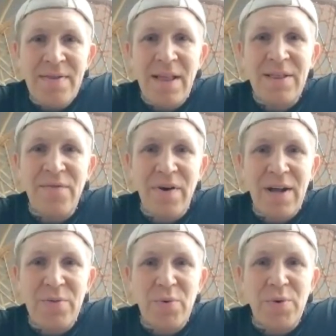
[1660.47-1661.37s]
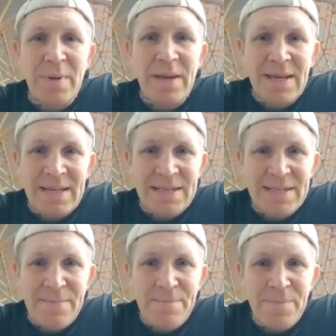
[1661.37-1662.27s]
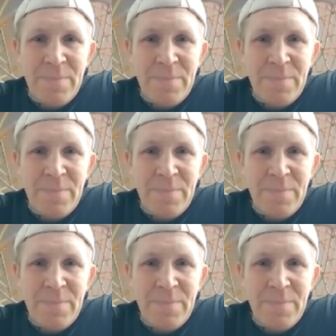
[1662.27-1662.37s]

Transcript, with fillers: that the fight would be easy.